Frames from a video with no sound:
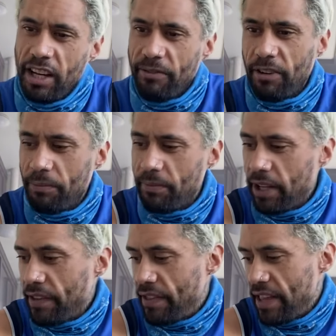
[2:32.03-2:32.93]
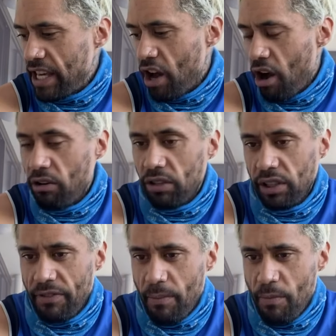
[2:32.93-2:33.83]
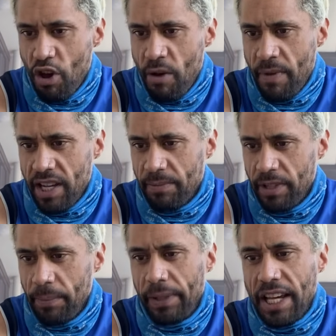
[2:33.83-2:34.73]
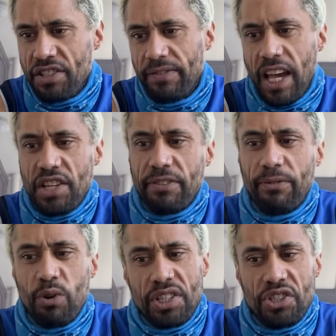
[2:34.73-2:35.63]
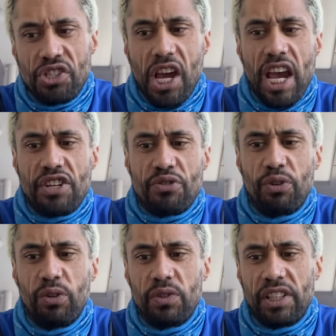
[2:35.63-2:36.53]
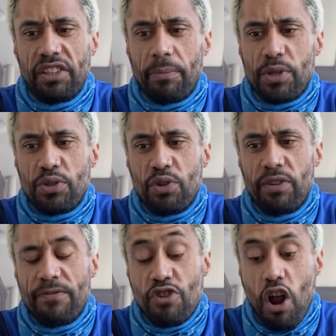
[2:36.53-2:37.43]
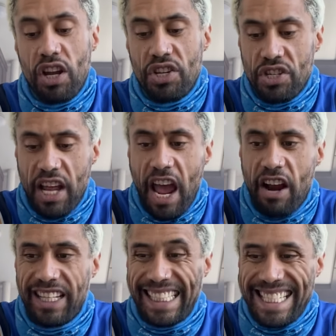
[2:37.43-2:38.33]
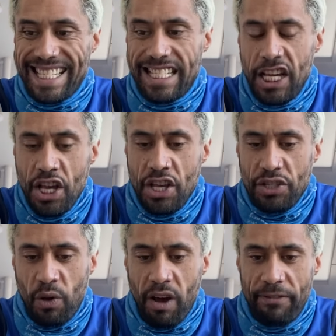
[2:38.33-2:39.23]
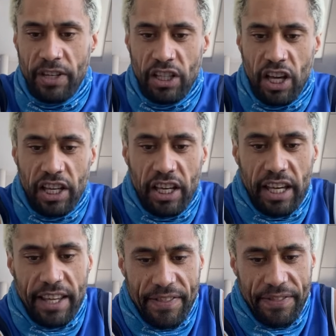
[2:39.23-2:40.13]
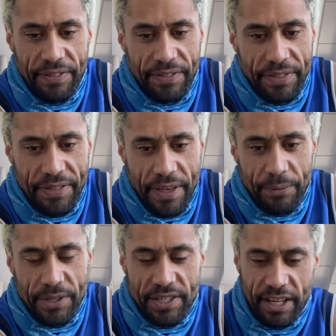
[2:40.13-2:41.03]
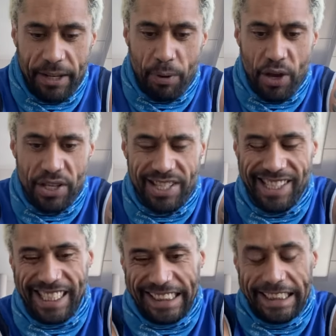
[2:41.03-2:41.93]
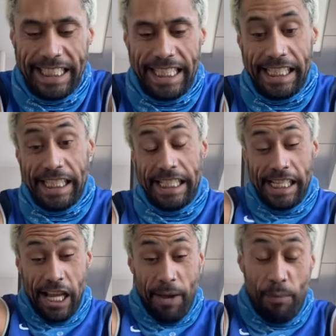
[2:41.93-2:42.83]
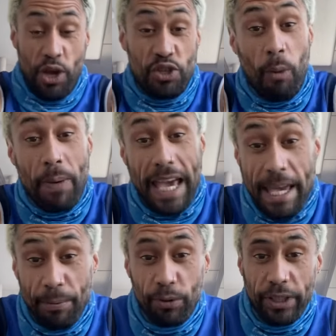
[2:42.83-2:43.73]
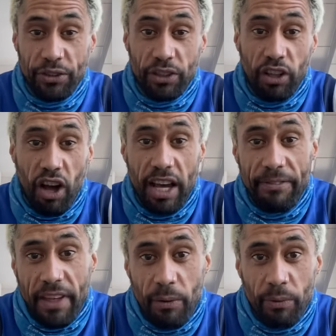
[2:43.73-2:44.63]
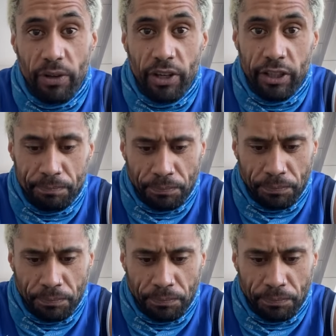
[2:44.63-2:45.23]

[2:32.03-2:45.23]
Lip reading: From the Oracle of the Mermaids, manipulation of nature, forcing change, cruelty, and the pursuit of knowledge and arrogance. So I feel like there was a person or people in your life that were